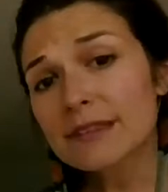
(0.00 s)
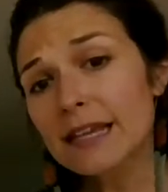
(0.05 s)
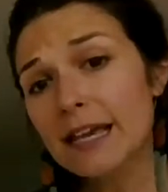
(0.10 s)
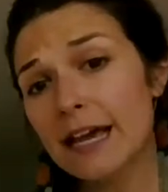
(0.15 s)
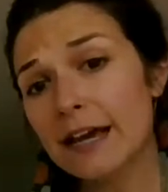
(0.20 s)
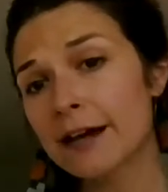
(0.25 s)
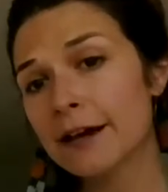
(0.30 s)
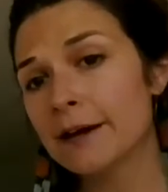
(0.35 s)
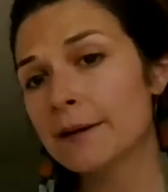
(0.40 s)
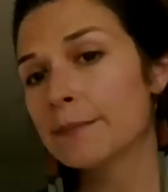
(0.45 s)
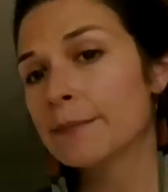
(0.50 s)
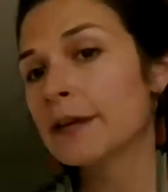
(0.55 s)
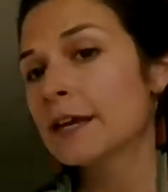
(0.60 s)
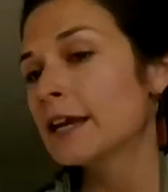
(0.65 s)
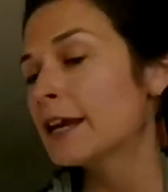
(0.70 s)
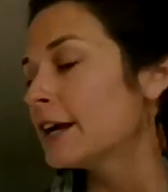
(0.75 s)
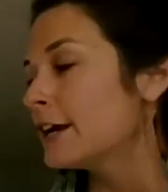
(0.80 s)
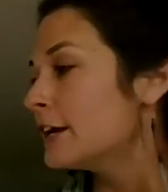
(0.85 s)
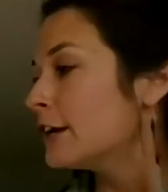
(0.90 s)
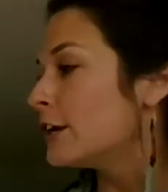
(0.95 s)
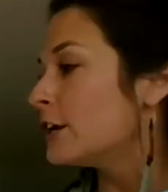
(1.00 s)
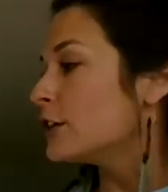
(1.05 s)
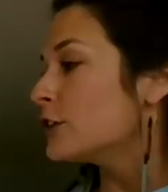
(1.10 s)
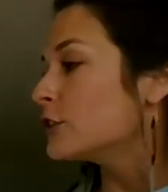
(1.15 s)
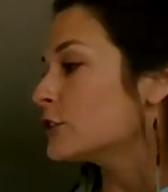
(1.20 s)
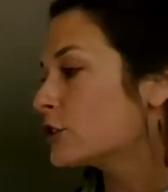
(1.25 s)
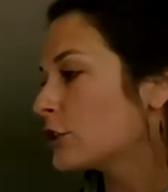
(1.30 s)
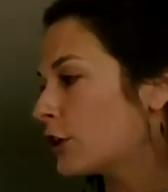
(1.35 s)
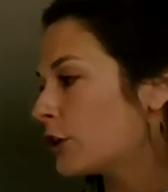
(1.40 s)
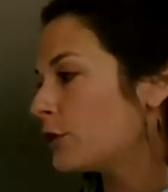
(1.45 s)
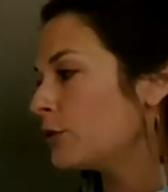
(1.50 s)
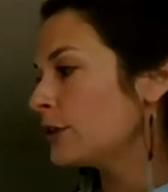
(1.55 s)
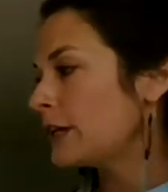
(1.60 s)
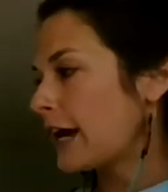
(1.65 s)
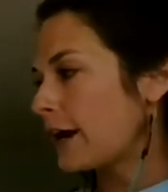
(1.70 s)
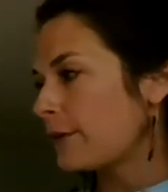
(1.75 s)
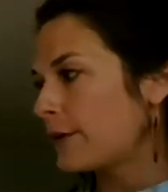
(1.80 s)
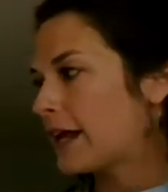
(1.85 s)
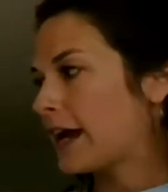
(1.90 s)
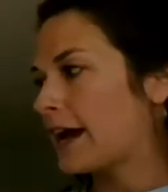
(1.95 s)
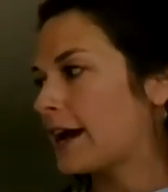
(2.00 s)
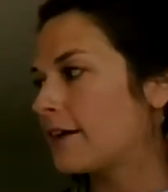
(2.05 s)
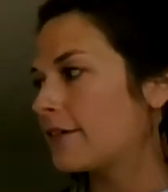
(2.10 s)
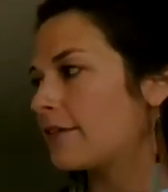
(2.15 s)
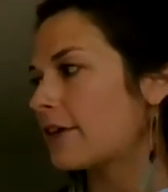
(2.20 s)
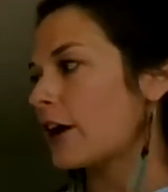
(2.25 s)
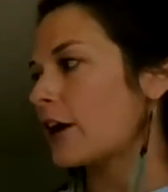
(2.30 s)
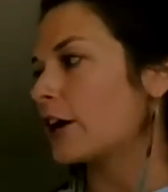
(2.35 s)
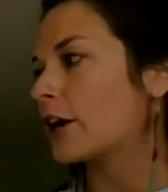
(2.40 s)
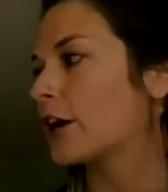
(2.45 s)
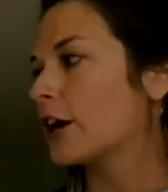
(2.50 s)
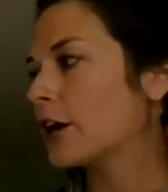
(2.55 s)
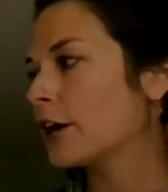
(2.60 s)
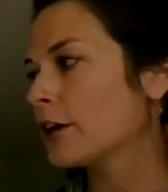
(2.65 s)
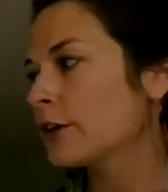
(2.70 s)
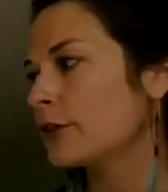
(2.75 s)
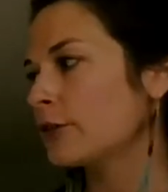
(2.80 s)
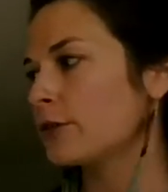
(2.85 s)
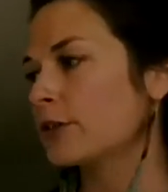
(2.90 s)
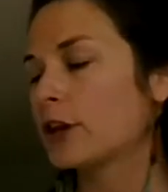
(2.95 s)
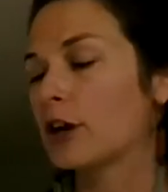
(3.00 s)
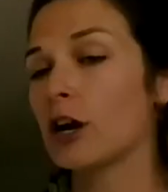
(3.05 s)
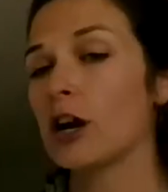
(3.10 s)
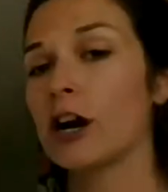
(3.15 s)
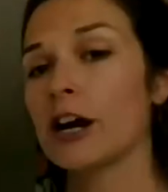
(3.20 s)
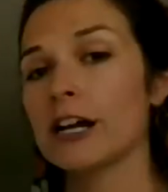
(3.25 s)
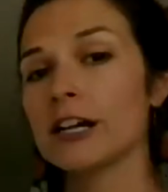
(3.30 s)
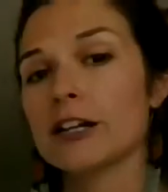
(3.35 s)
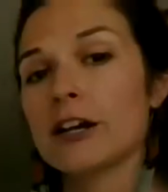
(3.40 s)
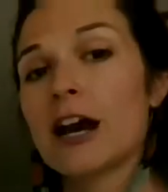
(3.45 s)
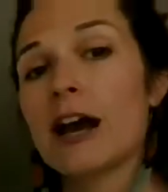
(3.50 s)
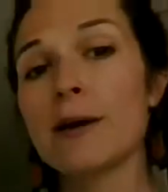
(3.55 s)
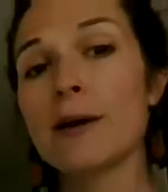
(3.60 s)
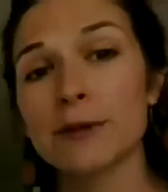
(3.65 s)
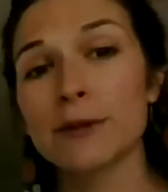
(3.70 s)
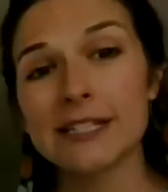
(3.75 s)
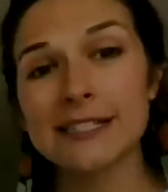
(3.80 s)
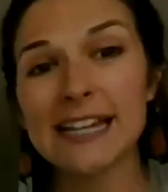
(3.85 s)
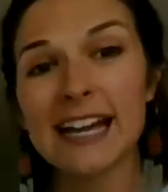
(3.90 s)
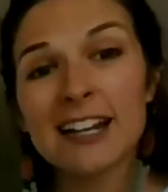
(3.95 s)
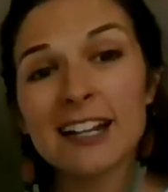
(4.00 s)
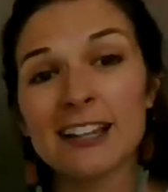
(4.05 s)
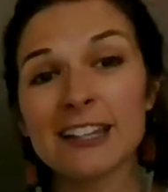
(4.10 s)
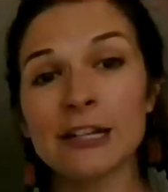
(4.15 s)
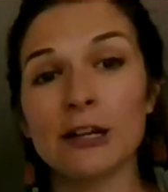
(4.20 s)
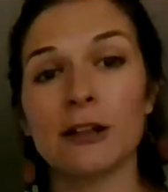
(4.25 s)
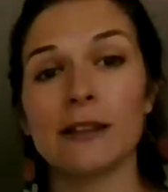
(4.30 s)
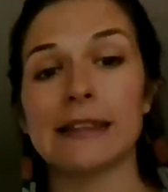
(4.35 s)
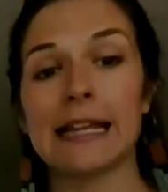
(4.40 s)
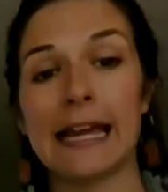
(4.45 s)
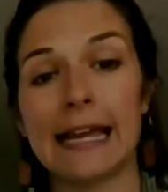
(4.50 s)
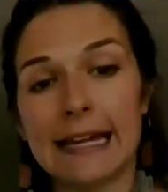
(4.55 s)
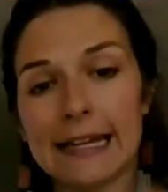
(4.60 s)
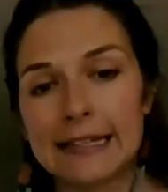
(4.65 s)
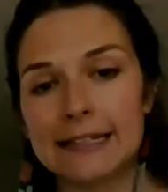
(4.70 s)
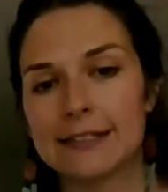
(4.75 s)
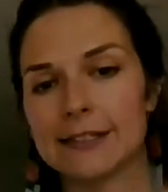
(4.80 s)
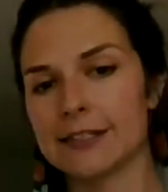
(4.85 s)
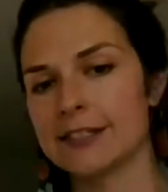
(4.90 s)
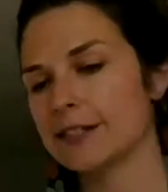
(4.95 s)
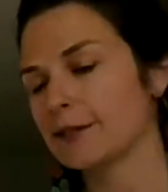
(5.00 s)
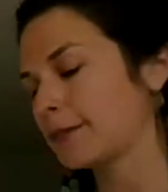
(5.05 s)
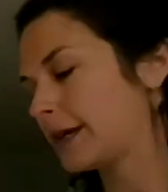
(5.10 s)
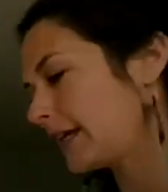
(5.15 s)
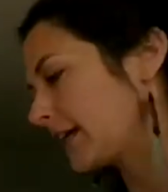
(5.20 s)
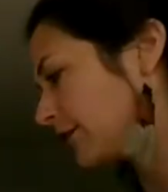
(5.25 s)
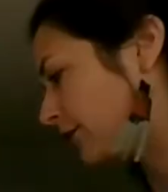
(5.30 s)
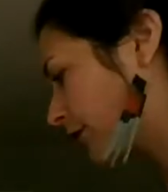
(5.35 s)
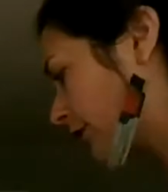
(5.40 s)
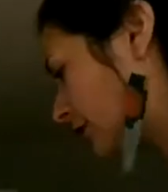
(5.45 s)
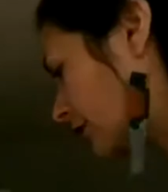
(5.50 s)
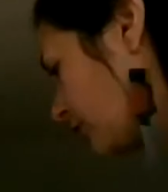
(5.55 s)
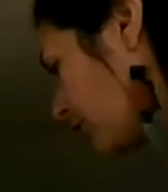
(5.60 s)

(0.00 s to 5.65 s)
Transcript: Um, so now we have our earth with our heart. Um, let's add a little land to make it look a